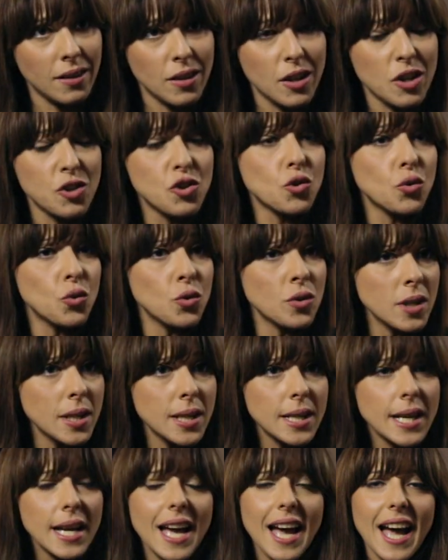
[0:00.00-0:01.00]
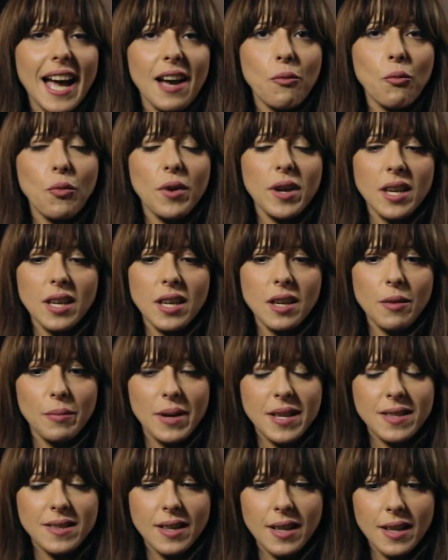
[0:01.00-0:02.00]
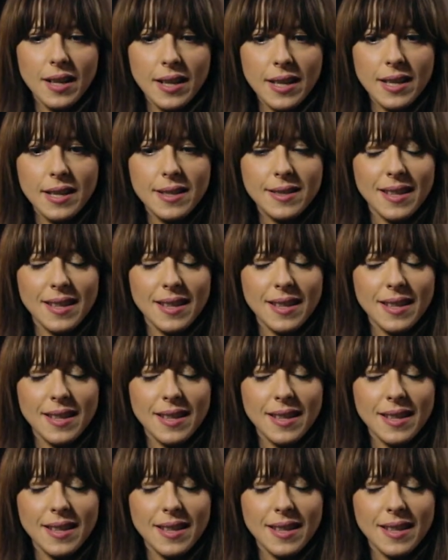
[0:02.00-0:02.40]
in June, and we basically